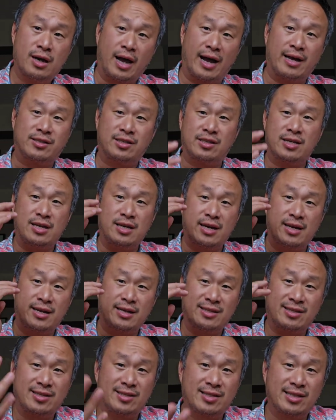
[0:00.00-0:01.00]
I see an
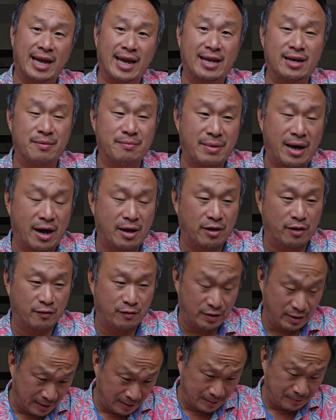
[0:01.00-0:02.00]
insane amount
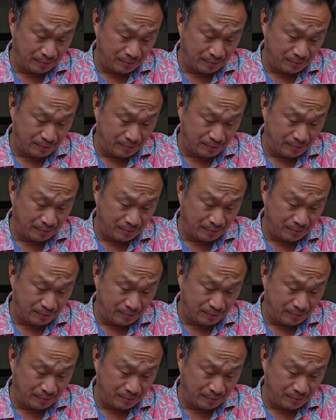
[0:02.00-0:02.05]
of